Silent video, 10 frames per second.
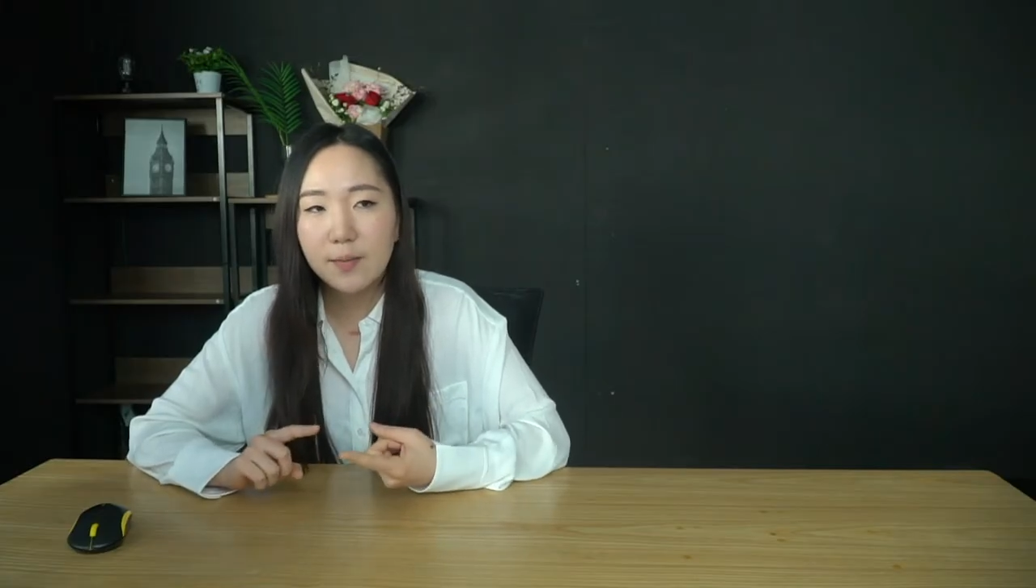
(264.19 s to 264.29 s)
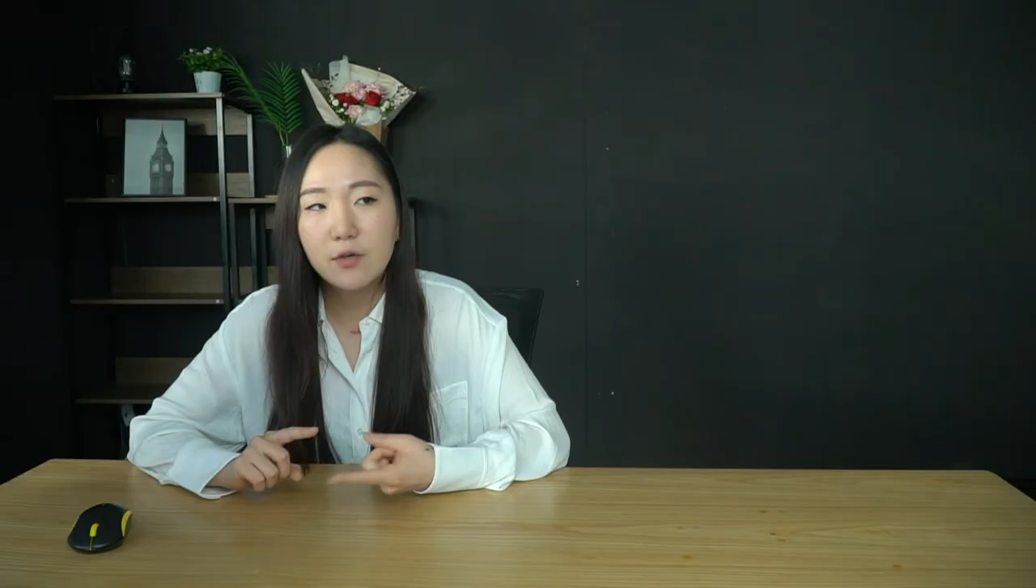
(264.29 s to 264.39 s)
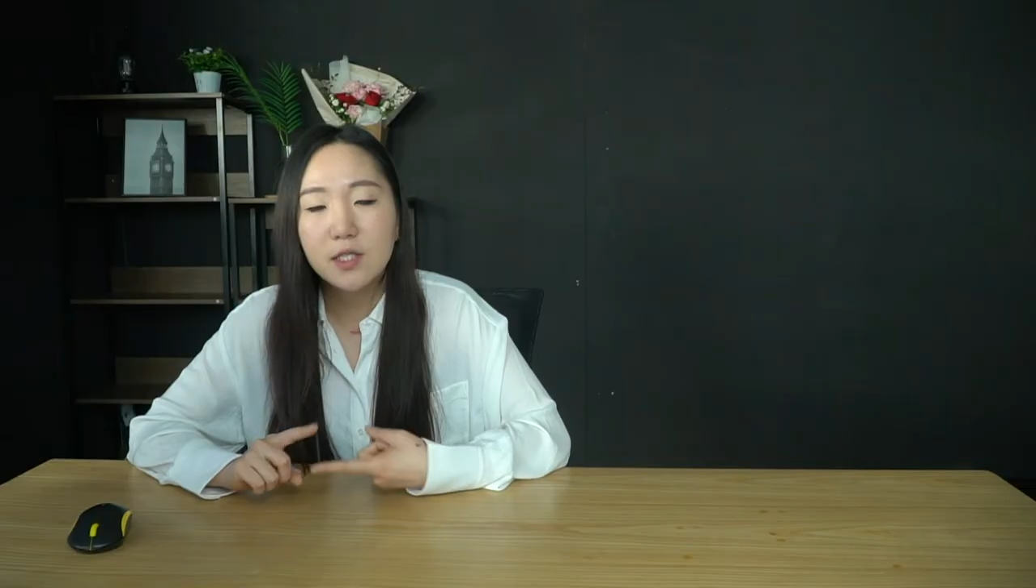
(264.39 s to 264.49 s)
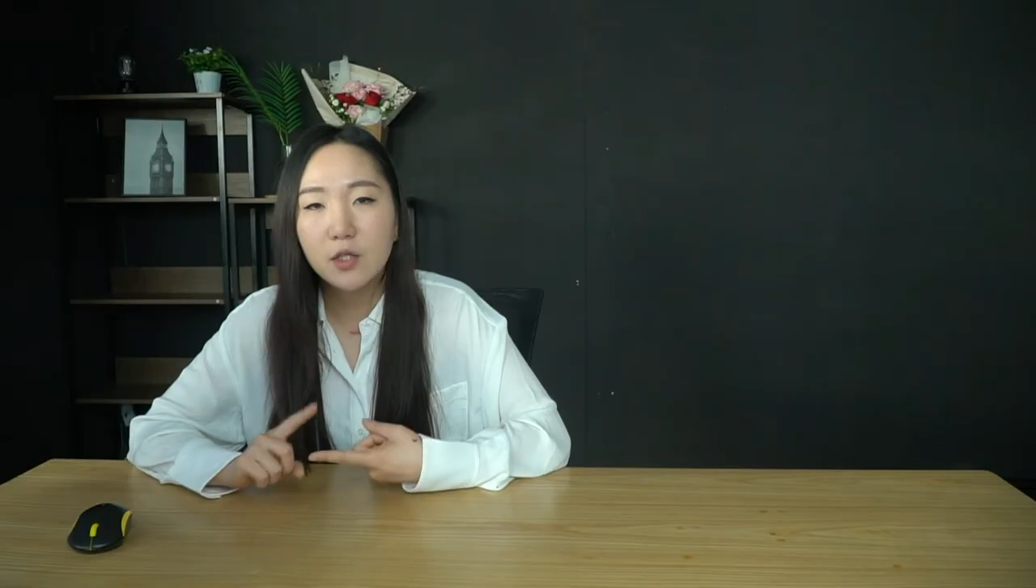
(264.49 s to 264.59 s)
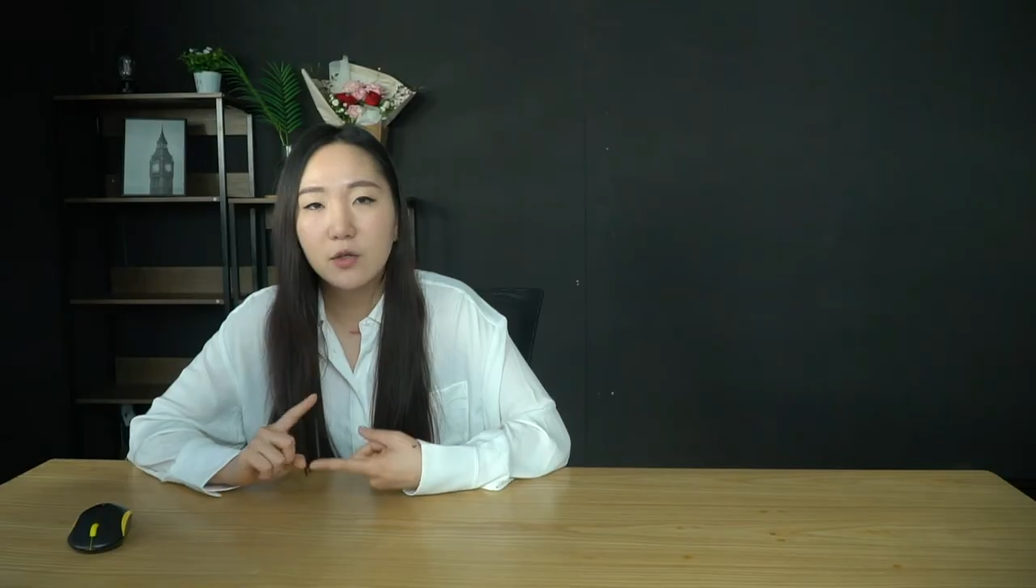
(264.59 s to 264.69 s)

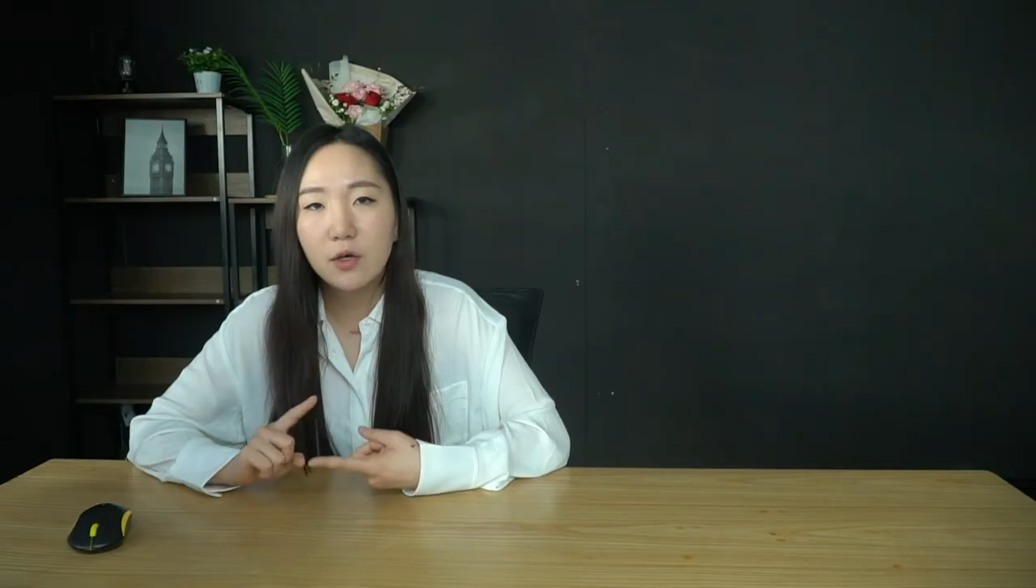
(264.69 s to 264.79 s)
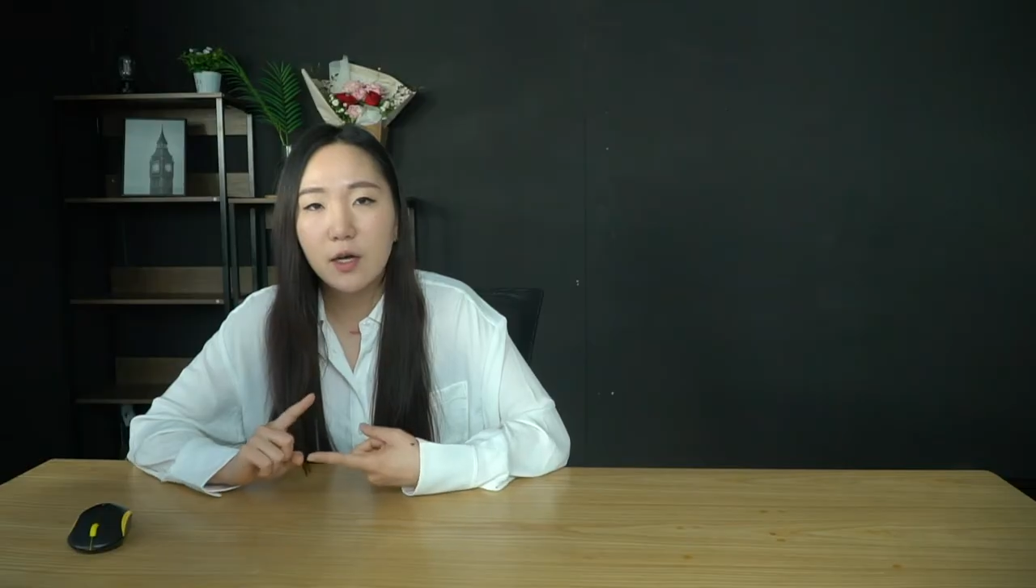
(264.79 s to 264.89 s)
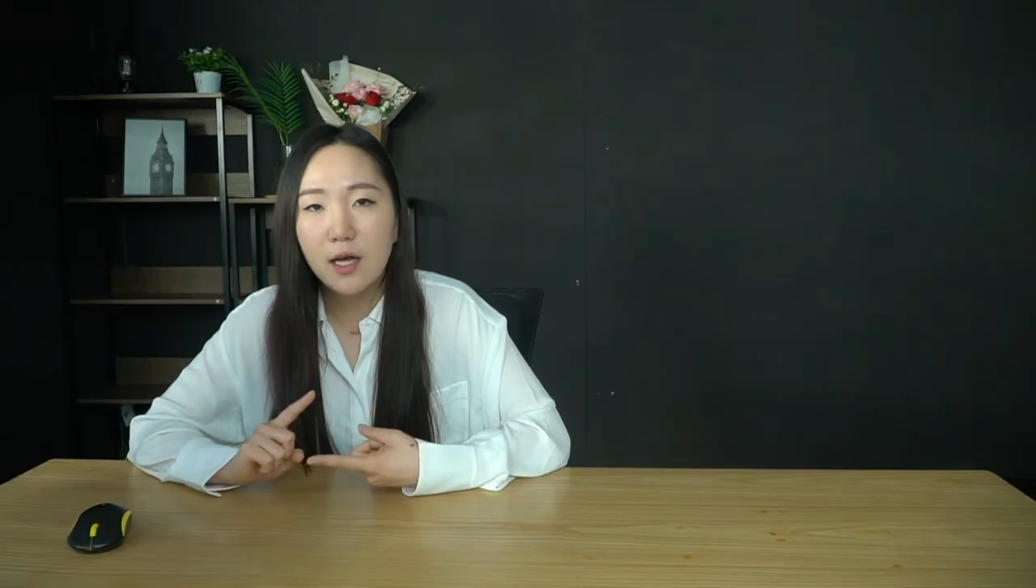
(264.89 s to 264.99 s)
building your